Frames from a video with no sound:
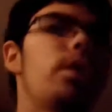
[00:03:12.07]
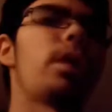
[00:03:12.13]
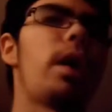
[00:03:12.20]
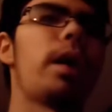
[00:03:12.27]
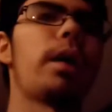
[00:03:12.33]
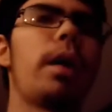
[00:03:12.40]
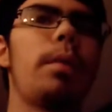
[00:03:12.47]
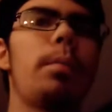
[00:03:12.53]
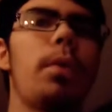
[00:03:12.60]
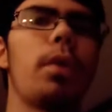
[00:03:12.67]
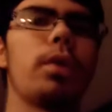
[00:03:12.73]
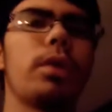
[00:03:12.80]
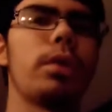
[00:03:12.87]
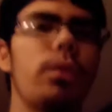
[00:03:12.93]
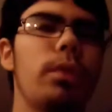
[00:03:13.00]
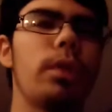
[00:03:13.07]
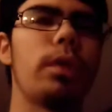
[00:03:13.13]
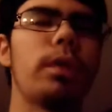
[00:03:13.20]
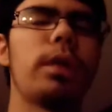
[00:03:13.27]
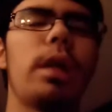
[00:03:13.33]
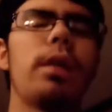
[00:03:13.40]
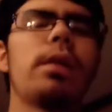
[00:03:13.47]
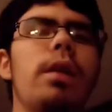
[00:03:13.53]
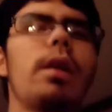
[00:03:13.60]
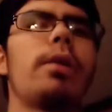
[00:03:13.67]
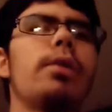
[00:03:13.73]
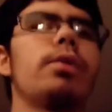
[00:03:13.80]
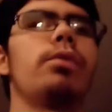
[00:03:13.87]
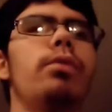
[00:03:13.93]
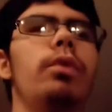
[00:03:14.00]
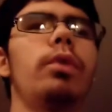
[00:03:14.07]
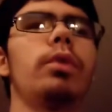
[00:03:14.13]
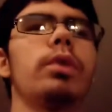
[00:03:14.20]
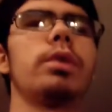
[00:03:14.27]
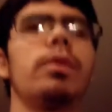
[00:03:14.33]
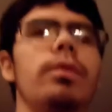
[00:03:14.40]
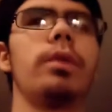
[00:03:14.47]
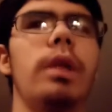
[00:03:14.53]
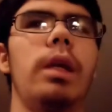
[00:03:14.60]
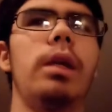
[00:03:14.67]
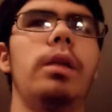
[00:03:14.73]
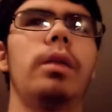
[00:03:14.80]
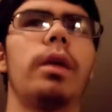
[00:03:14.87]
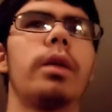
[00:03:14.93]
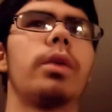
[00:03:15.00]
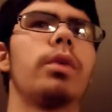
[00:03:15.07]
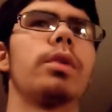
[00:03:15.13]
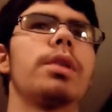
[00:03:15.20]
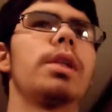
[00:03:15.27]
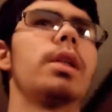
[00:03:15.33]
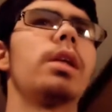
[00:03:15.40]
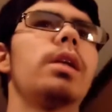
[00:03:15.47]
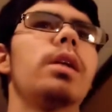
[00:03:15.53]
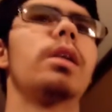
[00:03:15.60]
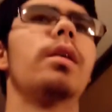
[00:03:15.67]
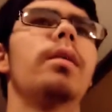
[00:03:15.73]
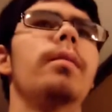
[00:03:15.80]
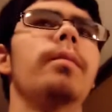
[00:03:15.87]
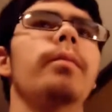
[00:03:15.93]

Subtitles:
to shock a person with 10,000 volts of electricity,